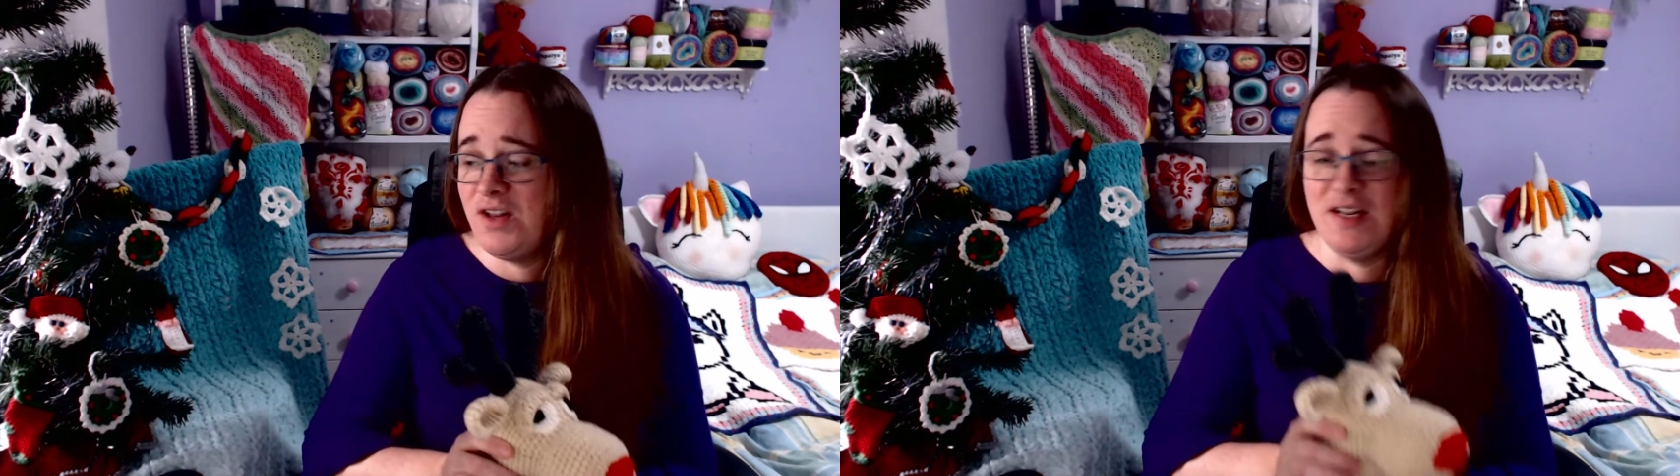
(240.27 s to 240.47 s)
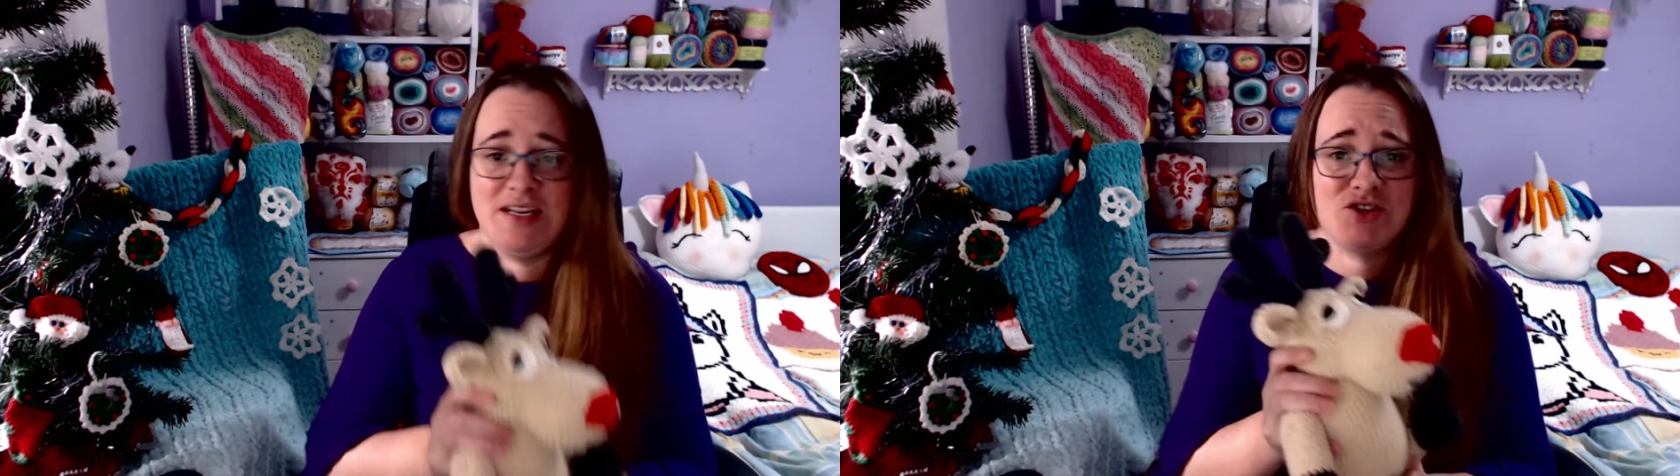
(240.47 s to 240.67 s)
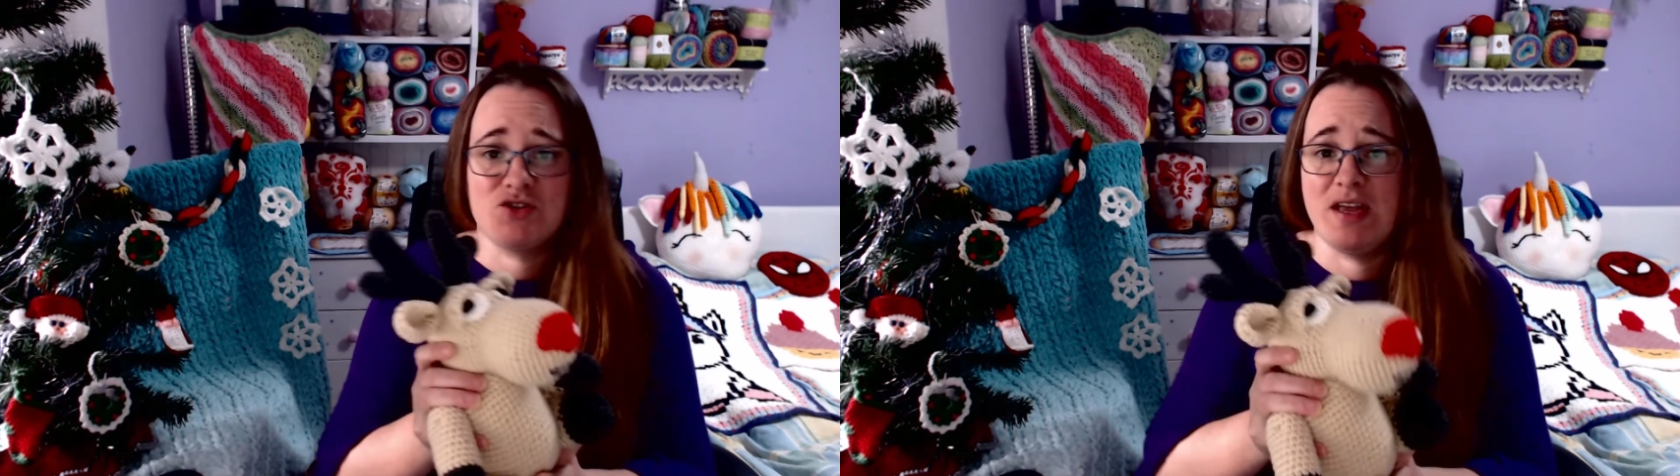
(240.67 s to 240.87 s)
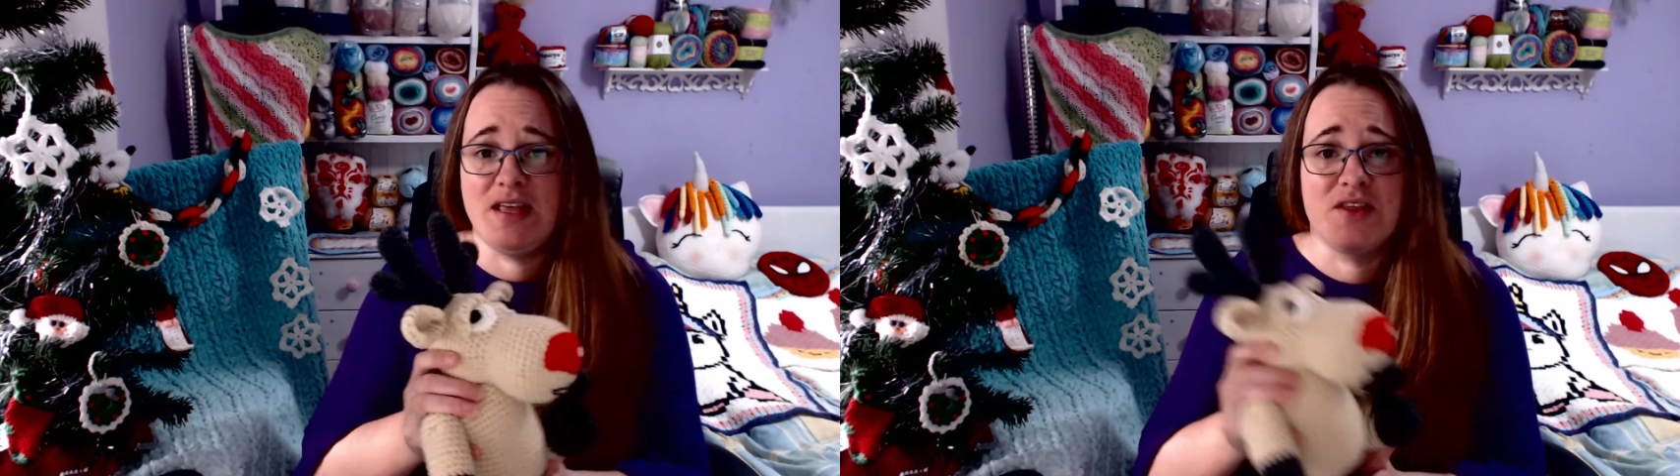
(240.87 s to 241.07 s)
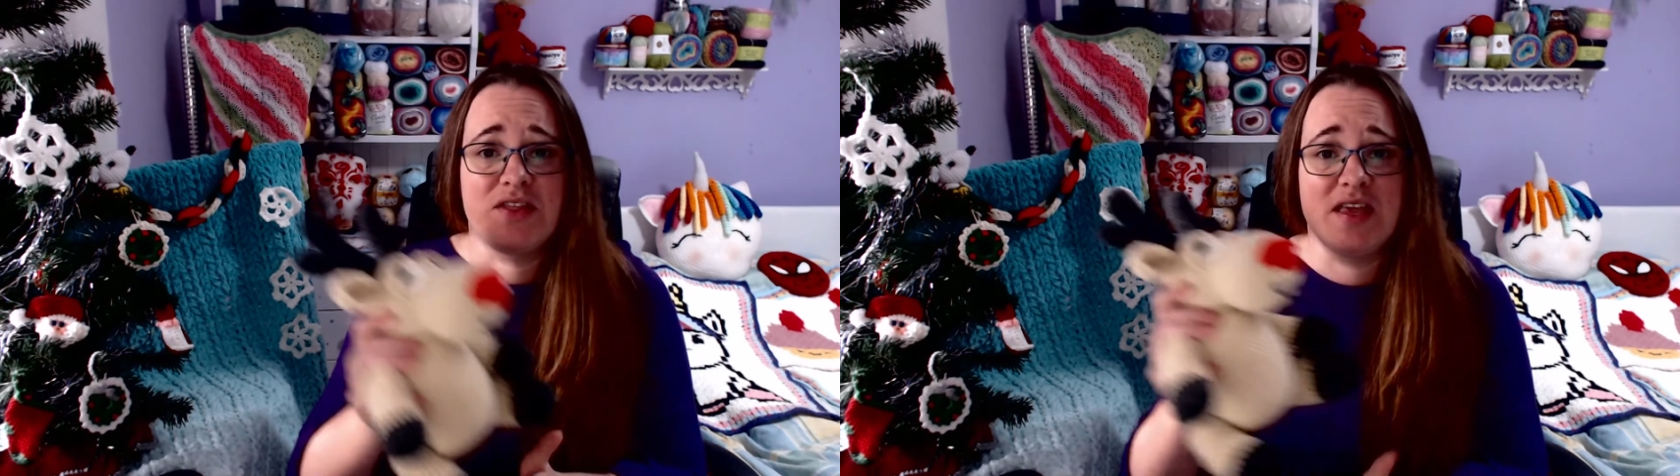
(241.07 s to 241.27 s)
literally
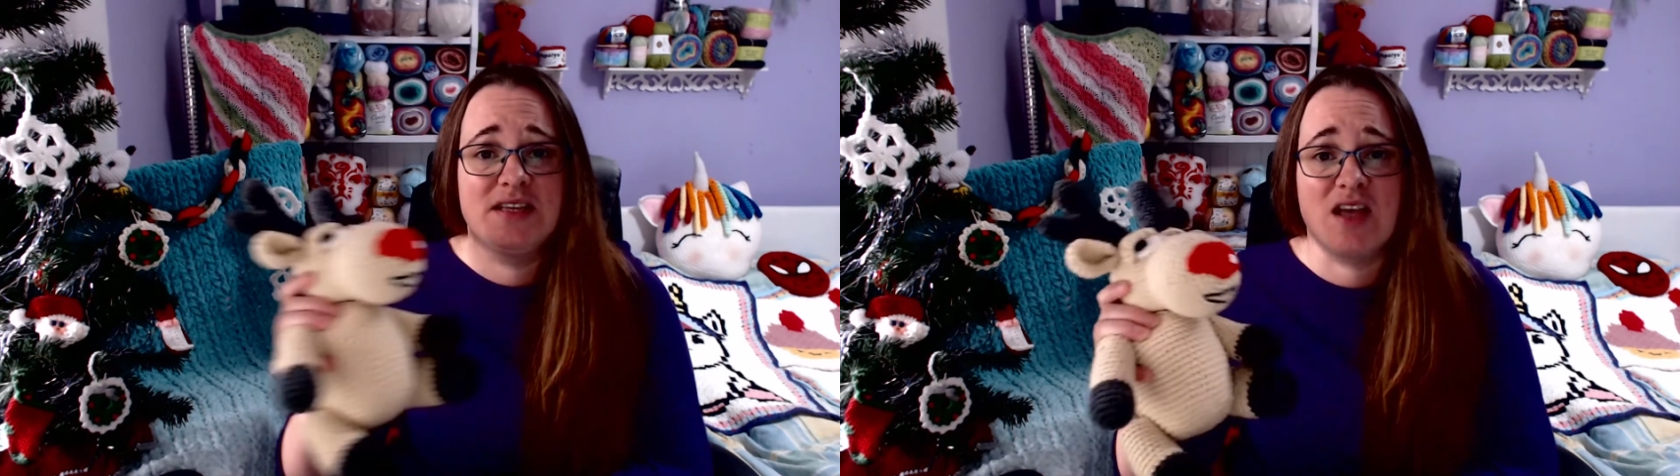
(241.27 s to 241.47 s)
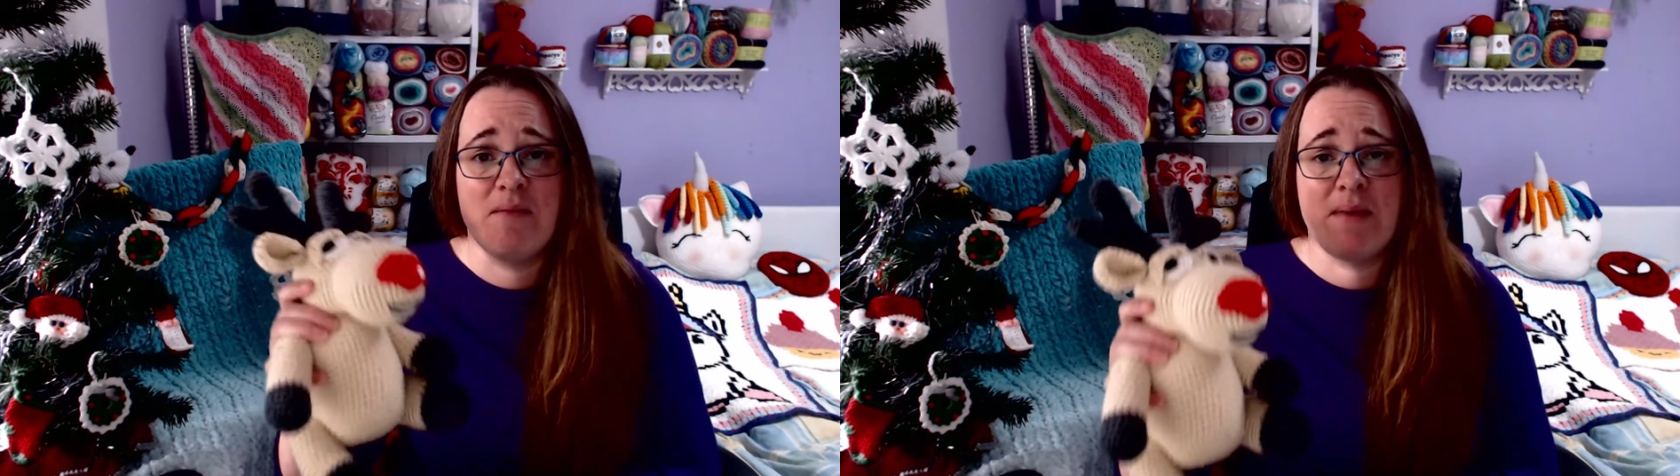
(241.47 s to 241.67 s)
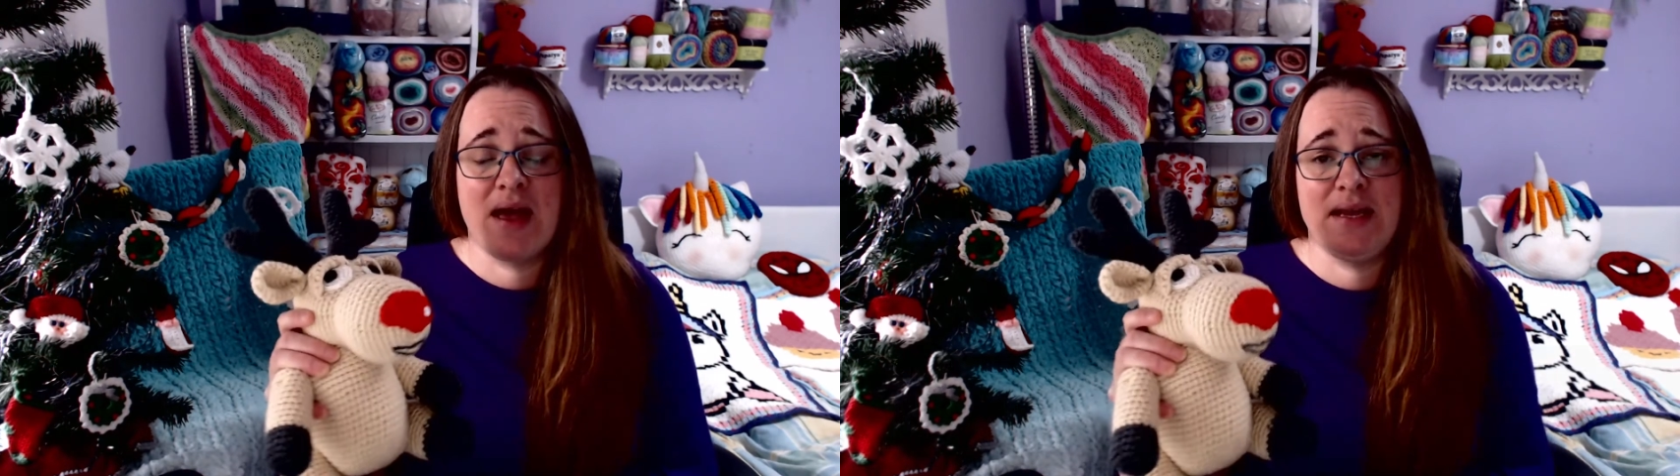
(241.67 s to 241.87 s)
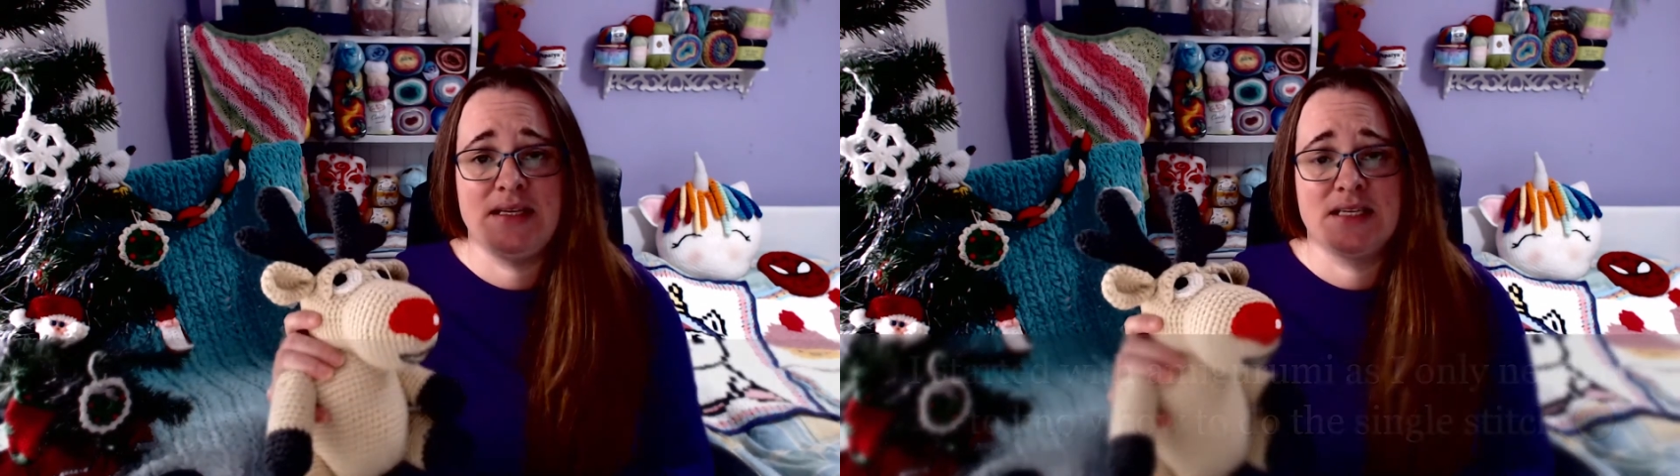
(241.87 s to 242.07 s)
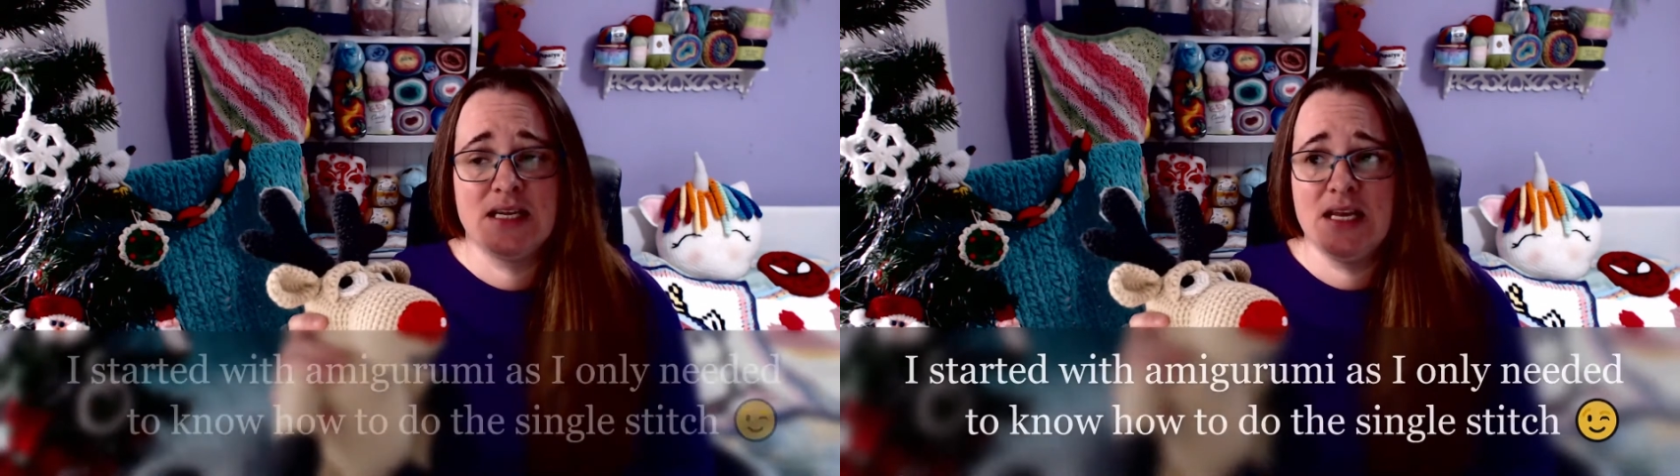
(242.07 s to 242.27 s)
the things I made